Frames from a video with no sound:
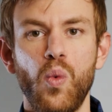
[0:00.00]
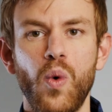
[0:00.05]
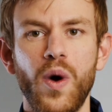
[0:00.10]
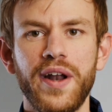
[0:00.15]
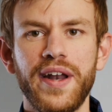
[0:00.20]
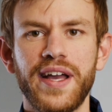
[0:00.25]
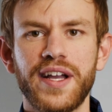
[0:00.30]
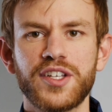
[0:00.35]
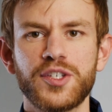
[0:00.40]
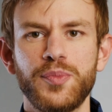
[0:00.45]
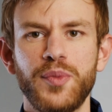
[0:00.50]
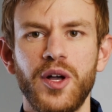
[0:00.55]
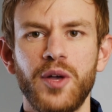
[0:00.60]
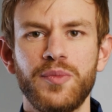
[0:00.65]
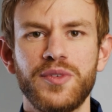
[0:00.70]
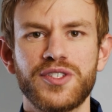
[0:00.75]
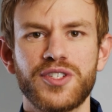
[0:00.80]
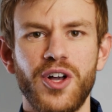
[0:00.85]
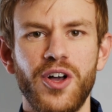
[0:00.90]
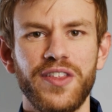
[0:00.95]
One
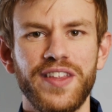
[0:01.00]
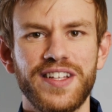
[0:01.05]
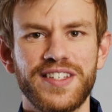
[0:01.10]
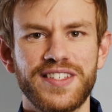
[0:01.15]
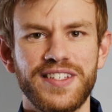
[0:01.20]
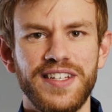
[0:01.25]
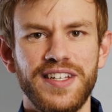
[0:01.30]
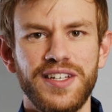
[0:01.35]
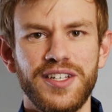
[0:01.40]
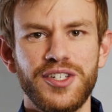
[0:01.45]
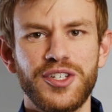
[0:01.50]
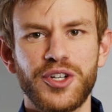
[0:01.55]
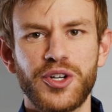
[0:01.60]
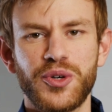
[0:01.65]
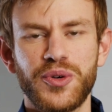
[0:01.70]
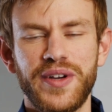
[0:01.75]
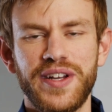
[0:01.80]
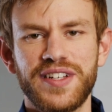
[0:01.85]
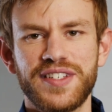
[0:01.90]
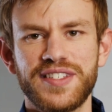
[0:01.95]
XPub is all that's needed to
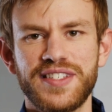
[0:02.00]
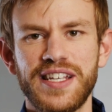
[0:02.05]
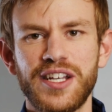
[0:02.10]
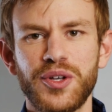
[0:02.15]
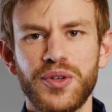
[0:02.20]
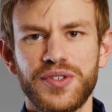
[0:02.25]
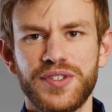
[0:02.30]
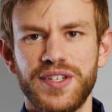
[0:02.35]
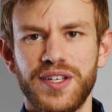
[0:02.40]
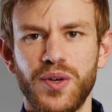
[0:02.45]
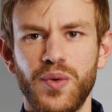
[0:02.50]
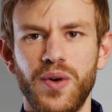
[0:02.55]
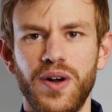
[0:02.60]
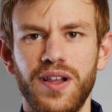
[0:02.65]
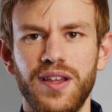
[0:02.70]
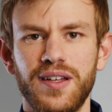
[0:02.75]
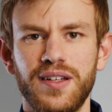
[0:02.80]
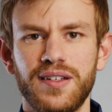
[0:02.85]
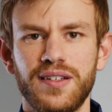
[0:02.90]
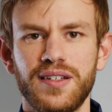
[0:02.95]
create a single SIG
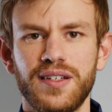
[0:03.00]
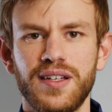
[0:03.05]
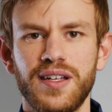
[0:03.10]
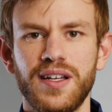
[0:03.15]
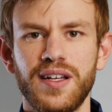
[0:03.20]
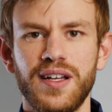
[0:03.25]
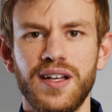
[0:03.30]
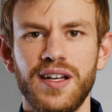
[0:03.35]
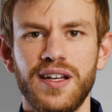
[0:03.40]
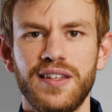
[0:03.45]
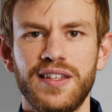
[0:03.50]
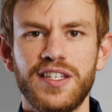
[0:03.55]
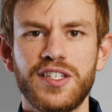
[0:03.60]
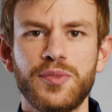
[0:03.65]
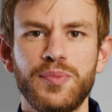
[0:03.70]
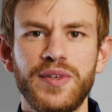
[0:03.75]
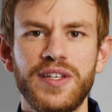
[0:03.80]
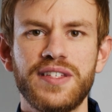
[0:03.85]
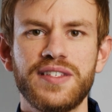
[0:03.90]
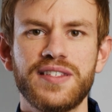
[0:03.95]
wallet.
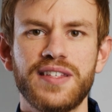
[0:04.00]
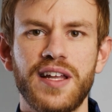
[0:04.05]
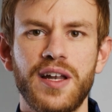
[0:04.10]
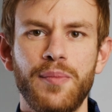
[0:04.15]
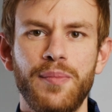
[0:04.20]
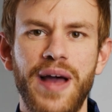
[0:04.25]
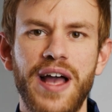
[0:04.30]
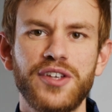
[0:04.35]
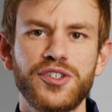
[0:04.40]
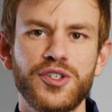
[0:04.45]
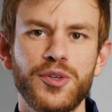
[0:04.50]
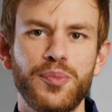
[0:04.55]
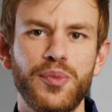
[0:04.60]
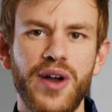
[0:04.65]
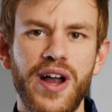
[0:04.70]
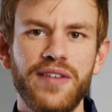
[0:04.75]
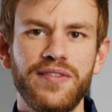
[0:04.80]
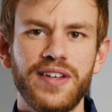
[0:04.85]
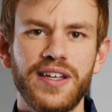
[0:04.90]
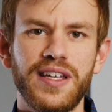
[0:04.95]
This means that a master
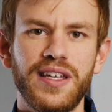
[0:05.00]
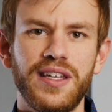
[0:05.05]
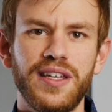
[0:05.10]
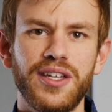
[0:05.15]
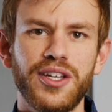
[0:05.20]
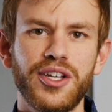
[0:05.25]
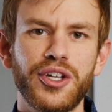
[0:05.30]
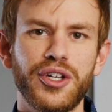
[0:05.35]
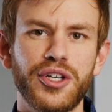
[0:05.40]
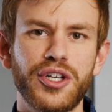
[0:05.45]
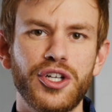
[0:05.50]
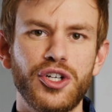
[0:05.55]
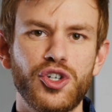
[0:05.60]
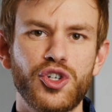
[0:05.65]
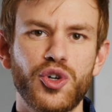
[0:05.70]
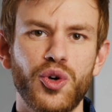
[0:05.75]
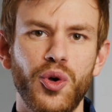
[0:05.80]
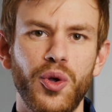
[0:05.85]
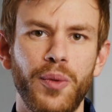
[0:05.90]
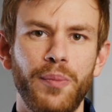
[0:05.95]
private key could
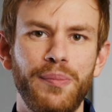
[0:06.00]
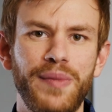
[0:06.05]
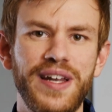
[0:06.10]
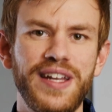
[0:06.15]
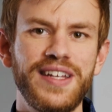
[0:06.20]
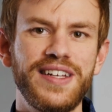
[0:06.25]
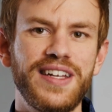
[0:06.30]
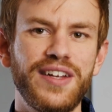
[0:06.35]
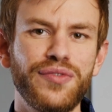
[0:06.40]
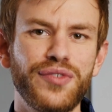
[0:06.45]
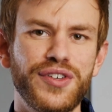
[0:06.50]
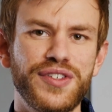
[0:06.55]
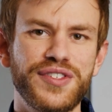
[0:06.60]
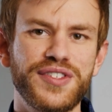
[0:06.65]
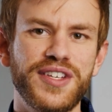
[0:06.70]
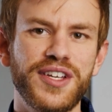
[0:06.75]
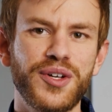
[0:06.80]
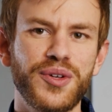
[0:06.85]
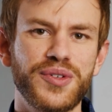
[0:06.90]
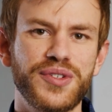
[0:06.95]
control many different
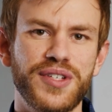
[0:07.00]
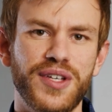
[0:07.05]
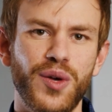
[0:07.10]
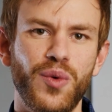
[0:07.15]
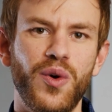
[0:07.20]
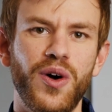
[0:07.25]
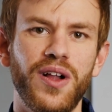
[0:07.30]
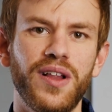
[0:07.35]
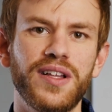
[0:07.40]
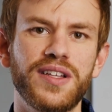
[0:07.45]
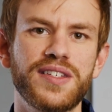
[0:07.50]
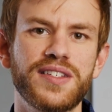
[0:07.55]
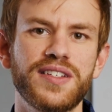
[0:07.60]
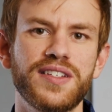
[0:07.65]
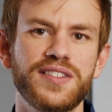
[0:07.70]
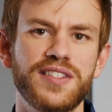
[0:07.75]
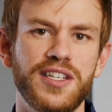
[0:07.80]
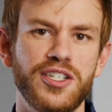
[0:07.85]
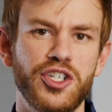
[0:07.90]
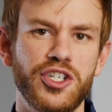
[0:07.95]
single sig wallets,
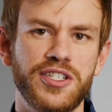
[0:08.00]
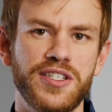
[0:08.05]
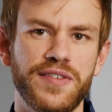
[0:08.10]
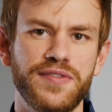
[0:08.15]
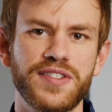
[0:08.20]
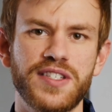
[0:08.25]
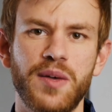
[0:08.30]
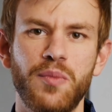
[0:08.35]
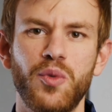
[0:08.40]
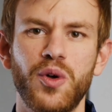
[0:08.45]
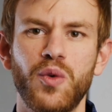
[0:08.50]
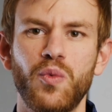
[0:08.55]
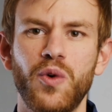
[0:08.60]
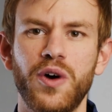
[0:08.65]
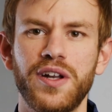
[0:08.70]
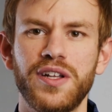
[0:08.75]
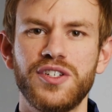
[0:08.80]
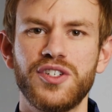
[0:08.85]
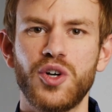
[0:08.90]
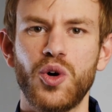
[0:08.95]
such as if someone
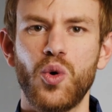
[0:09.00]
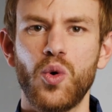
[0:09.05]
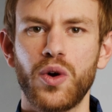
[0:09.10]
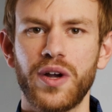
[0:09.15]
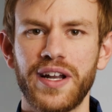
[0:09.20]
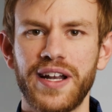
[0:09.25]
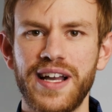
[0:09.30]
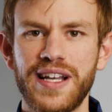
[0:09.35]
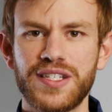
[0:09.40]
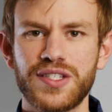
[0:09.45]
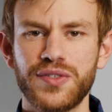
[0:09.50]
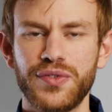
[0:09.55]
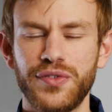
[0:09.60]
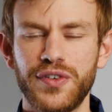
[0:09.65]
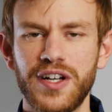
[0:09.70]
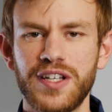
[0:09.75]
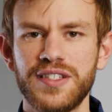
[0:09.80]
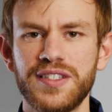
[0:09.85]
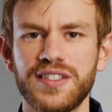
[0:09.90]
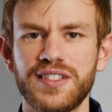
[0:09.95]
wanted to organize
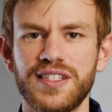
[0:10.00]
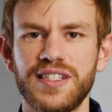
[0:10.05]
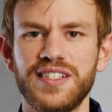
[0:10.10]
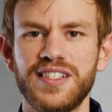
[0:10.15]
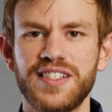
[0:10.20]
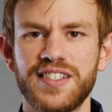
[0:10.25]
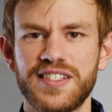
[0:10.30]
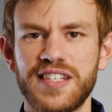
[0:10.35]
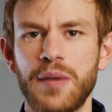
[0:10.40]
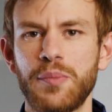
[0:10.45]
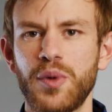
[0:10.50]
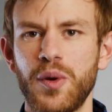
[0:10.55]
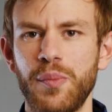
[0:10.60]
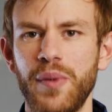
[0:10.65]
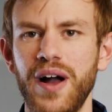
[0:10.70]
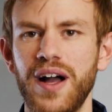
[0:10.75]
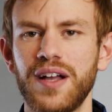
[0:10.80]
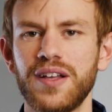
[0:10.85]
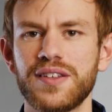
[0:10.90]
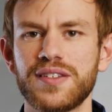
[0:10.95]
funds into separate
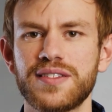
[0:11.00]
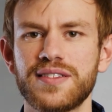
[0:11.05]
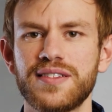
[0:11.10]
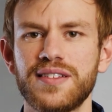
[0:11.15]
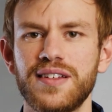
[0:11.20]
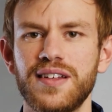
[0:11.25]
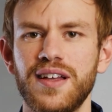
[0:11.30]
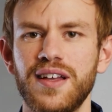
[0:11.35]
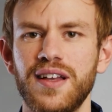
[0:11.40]
piles.